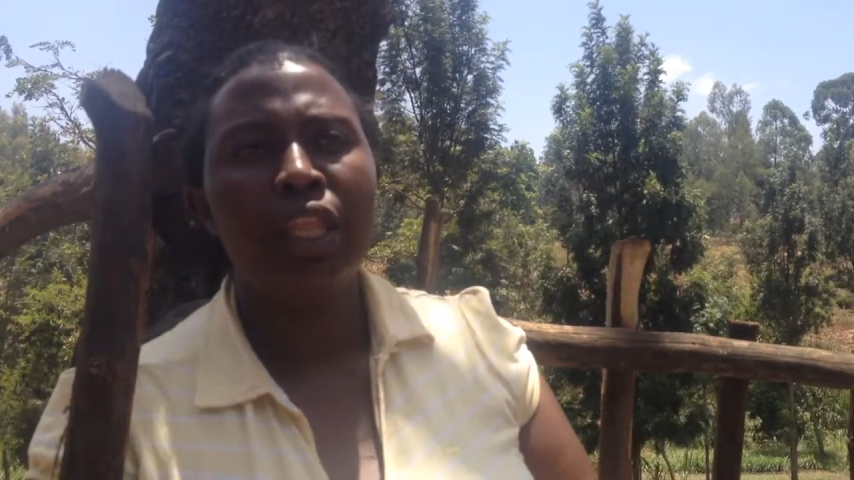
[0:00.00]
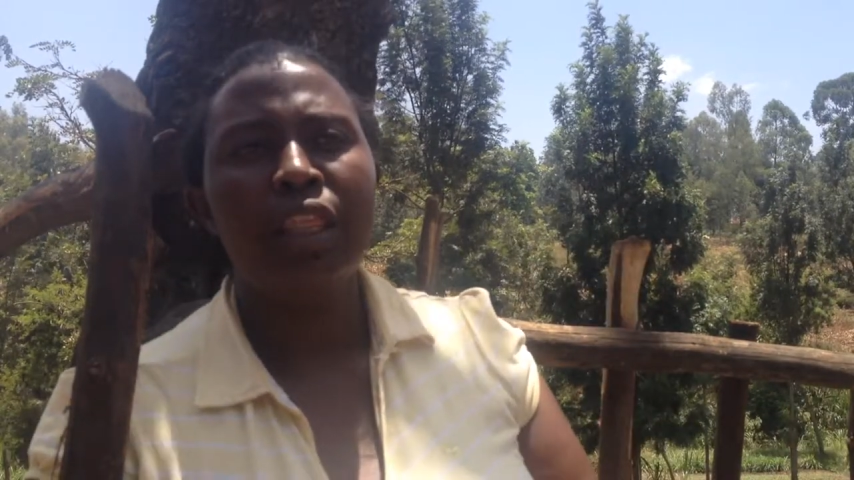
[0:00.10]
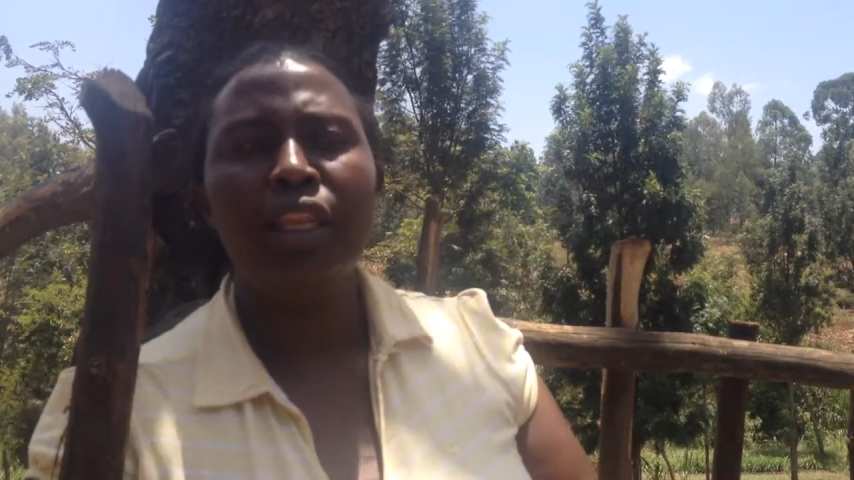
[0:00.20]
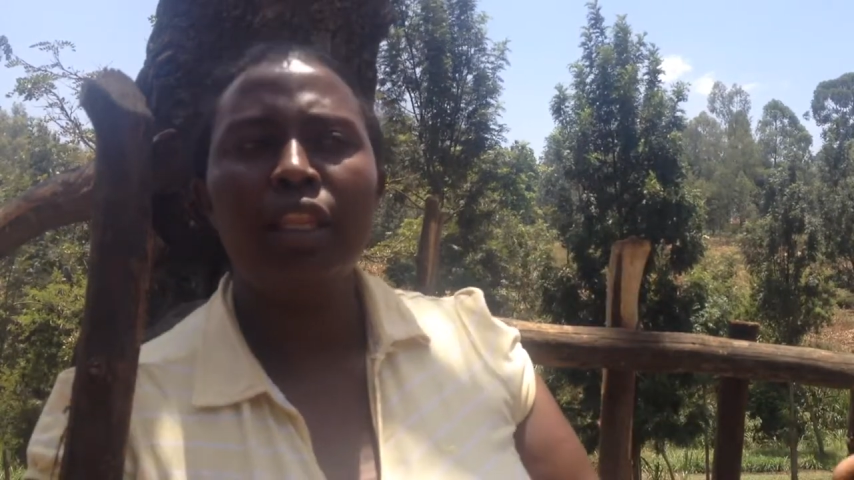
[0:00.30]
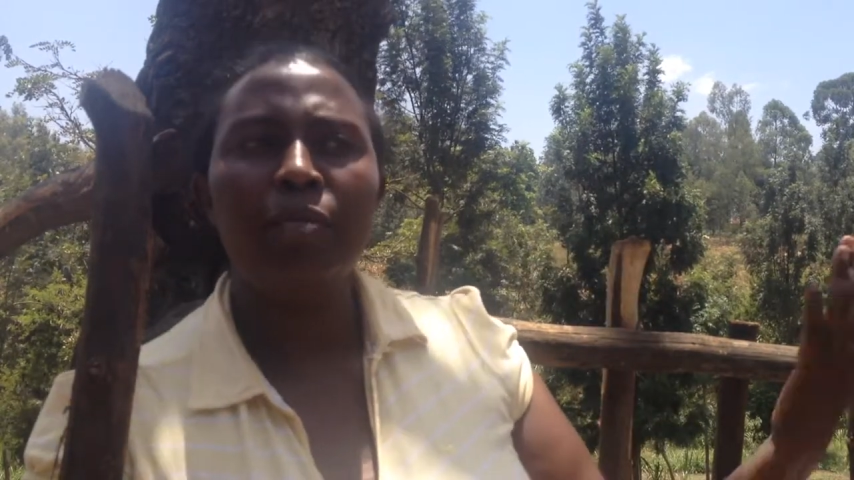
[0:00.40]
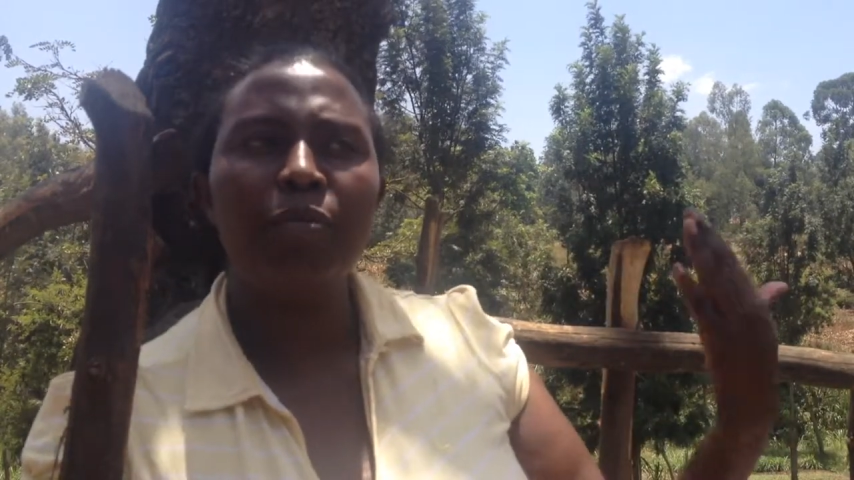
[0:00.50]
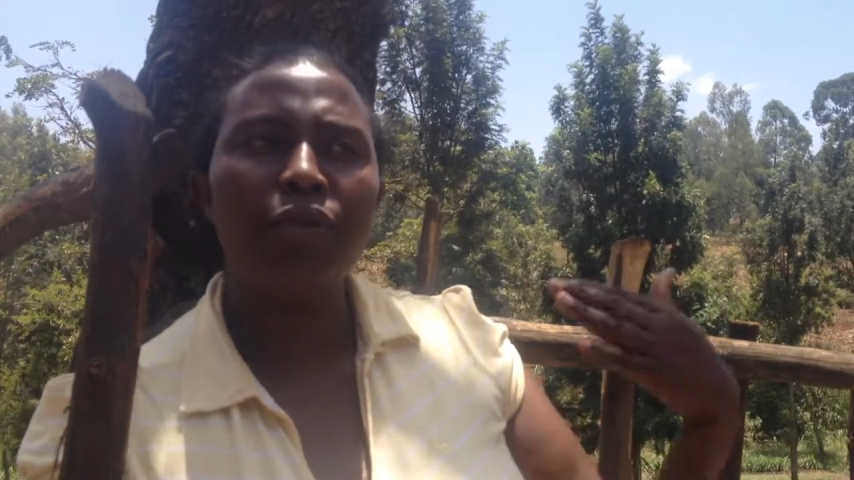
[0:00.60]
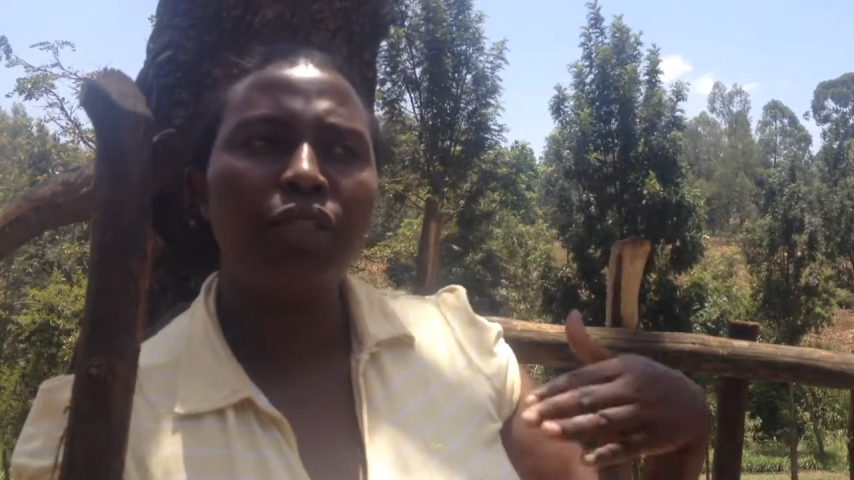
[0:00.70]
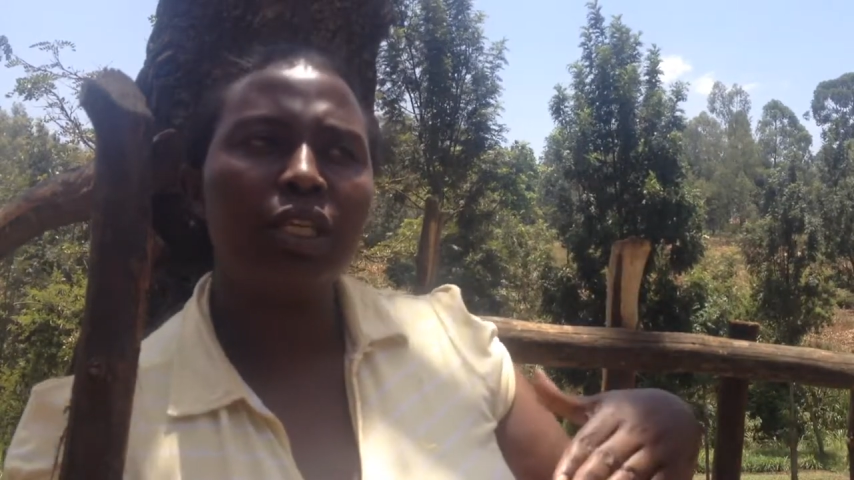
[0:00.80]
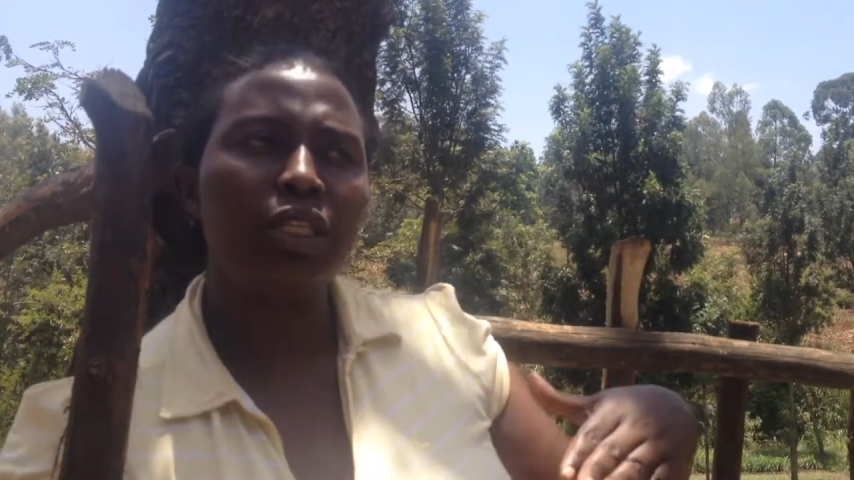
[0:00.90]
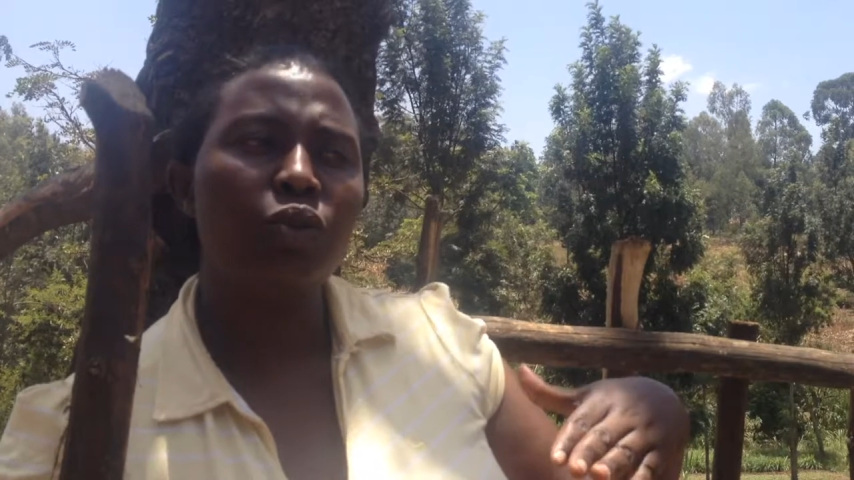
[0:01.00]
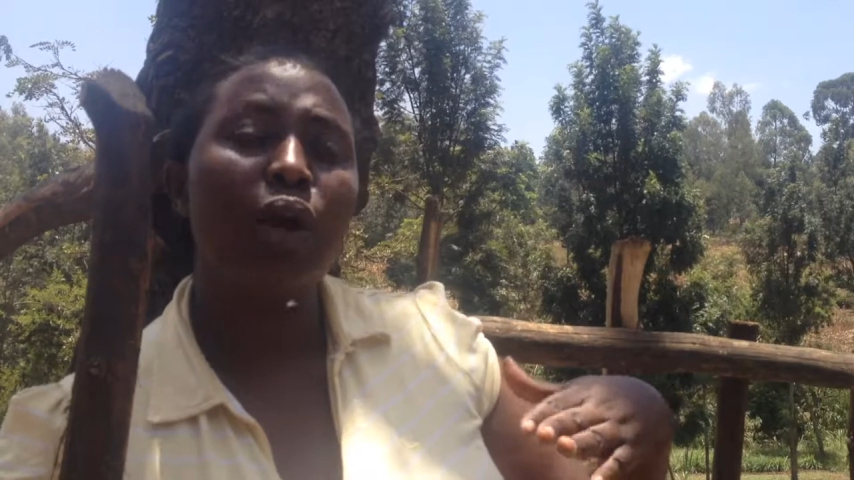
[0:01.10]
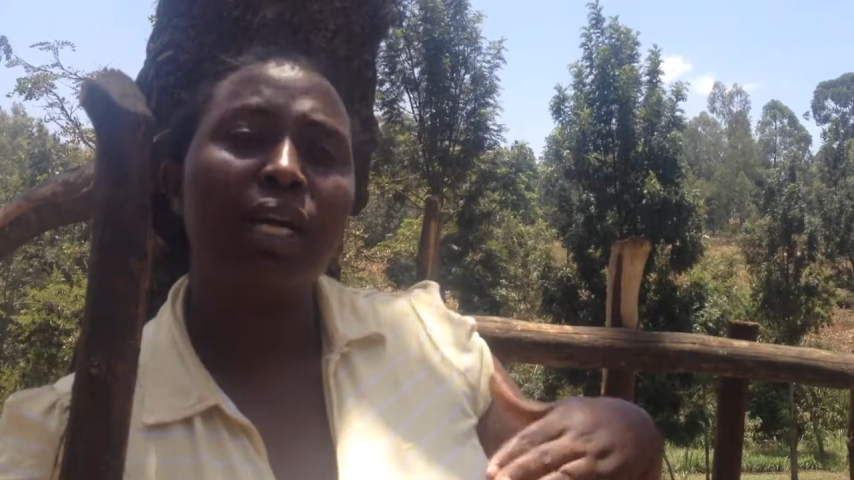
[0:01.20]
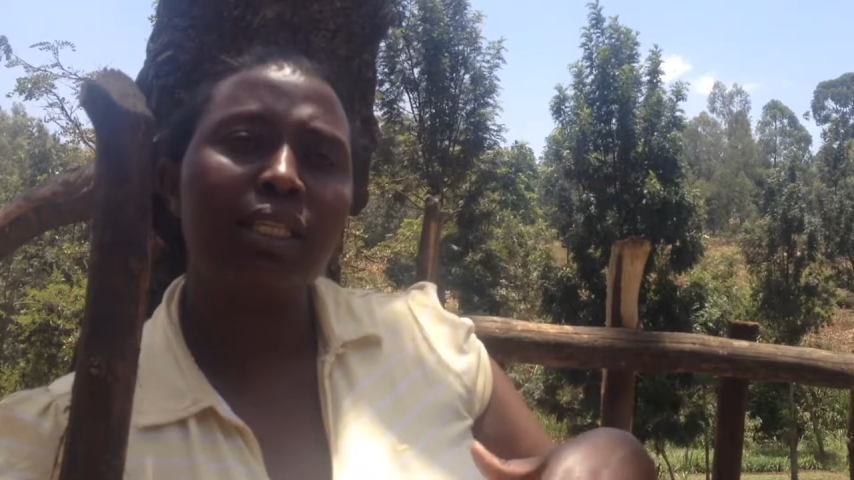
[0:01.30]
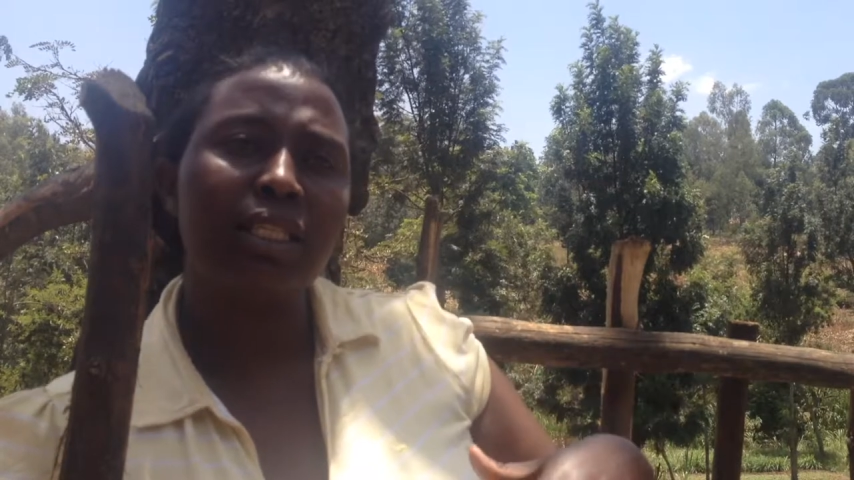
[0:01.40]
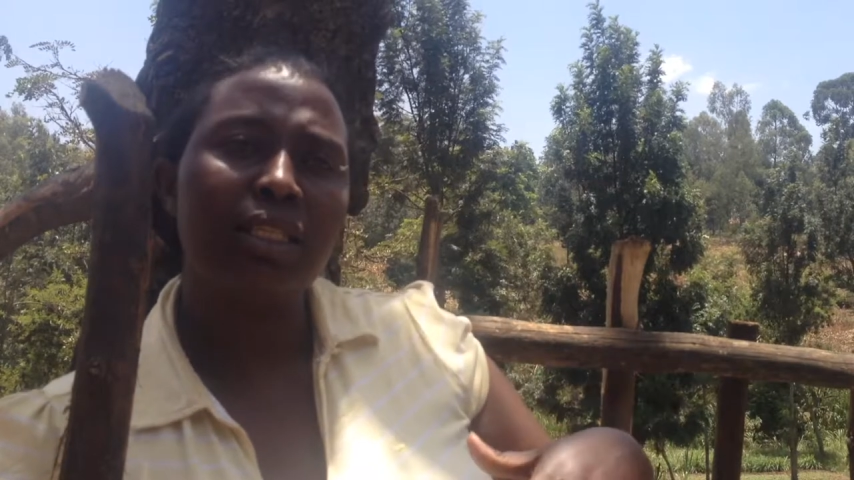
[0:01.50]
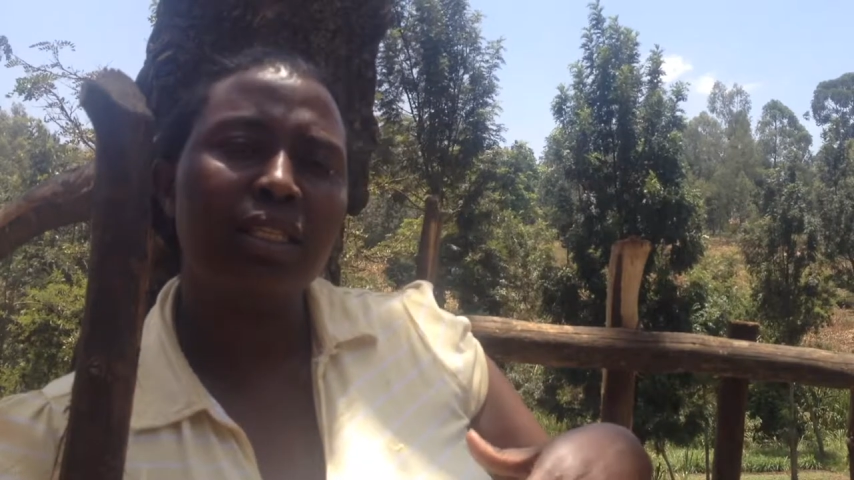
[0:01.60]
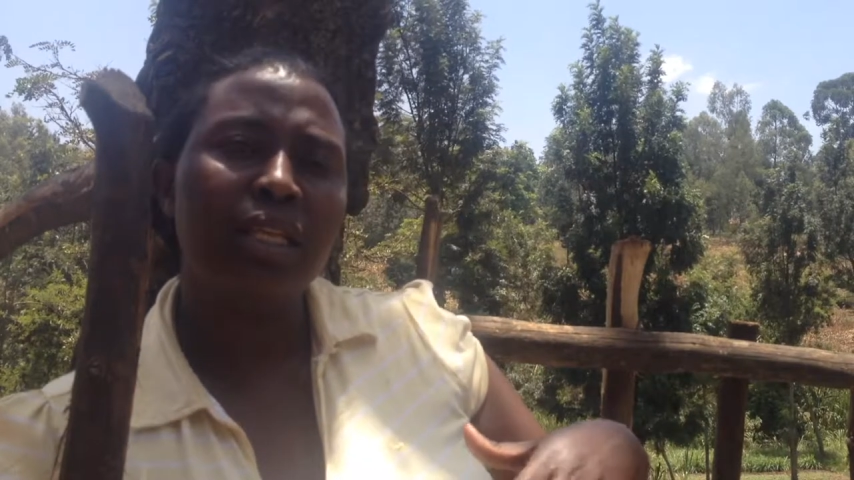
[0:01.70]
then the project worked,